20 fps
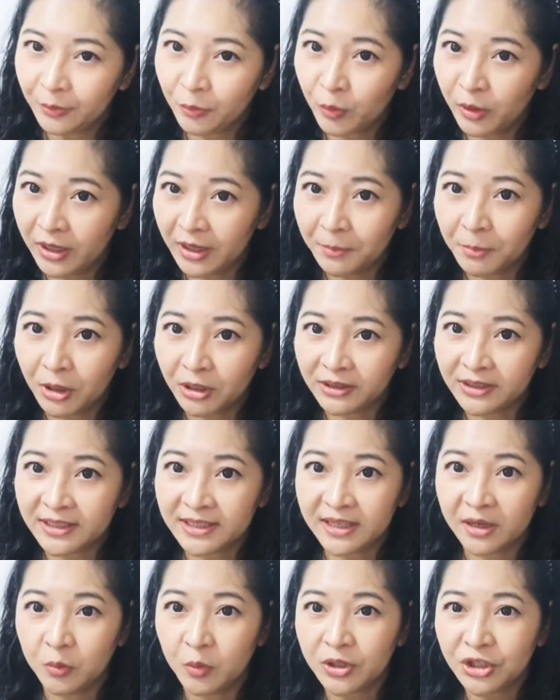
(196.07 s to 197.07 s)
When I bought
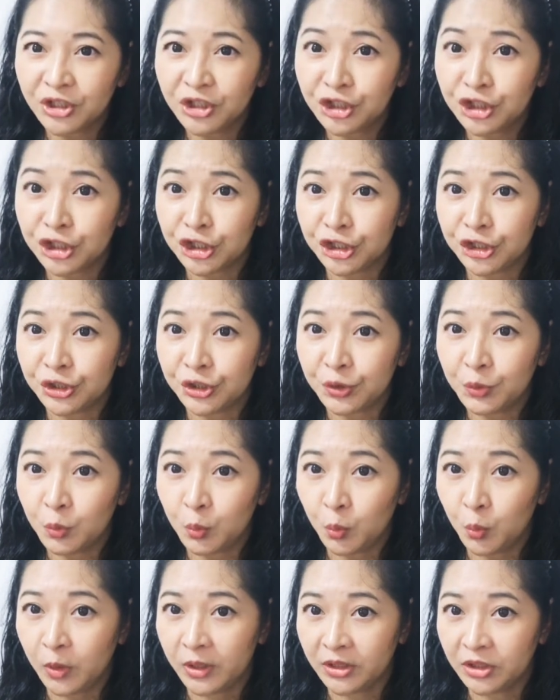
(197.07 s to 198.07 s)
this, I wasn't sure
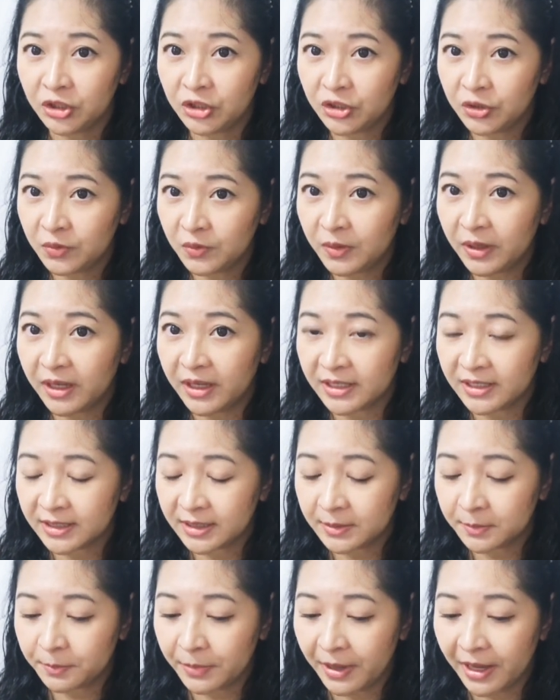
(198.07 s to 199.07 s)
what to
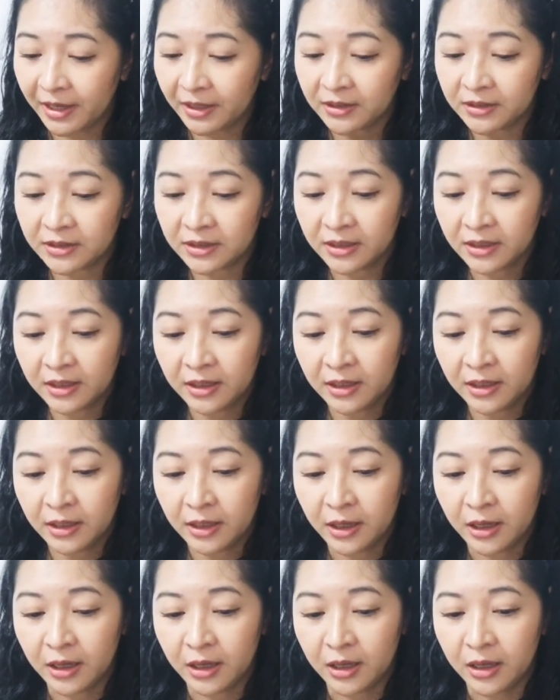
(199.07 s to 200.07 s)
expect.
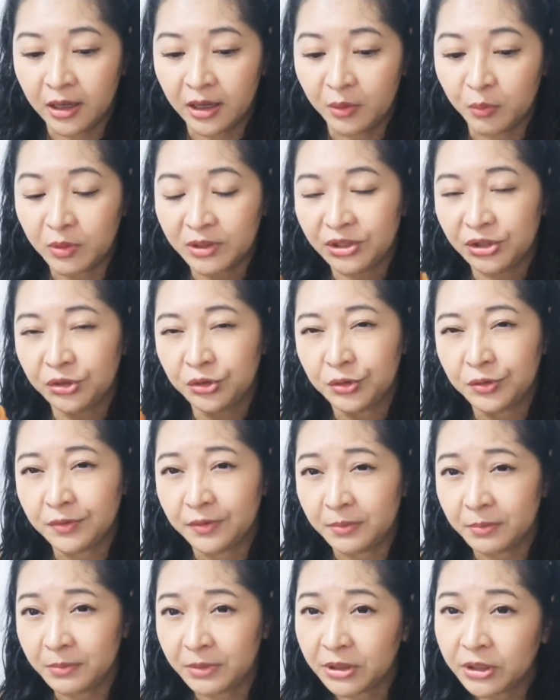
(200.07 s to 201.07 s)
I wasn't too
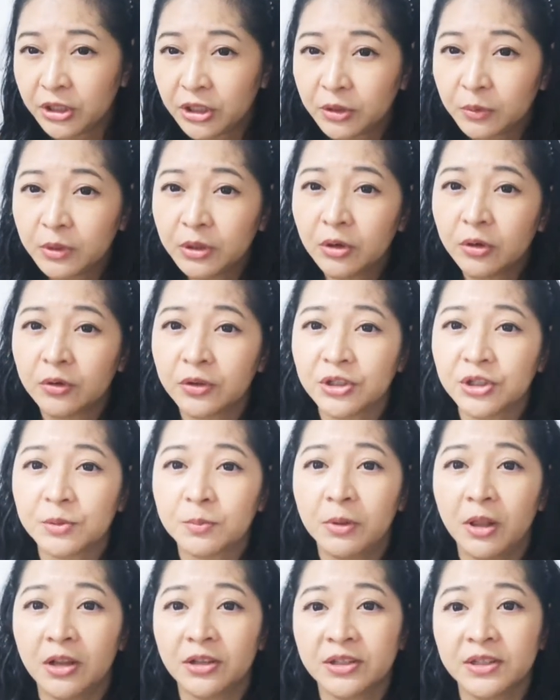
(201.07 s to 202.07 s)
familiar with orange
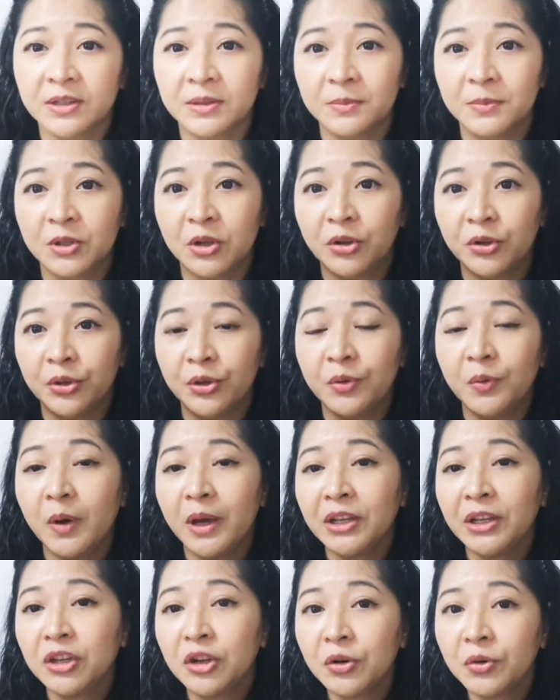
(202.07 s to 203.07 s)
blossoms, although
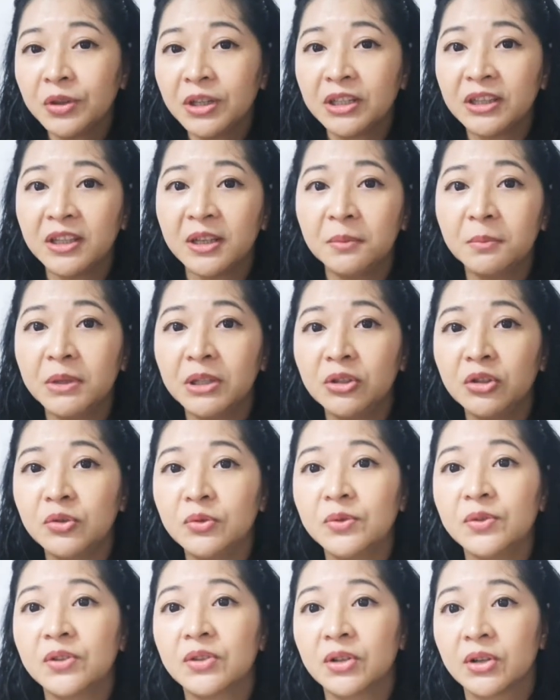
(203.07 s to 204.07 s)
I know that they've been
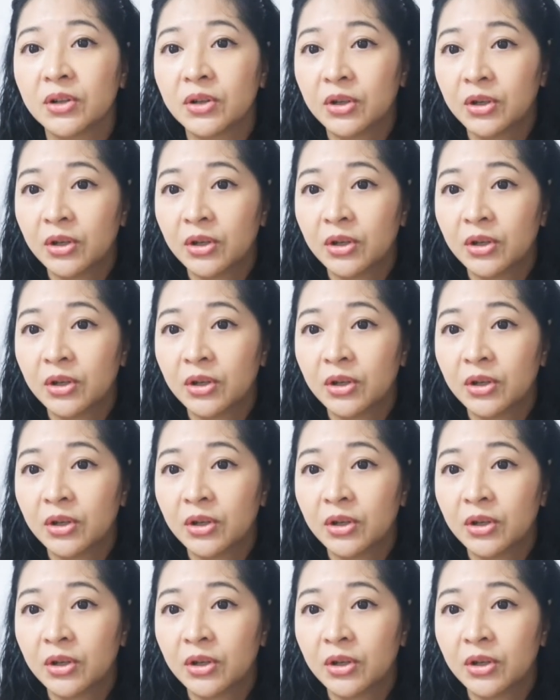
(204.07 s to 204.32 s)
used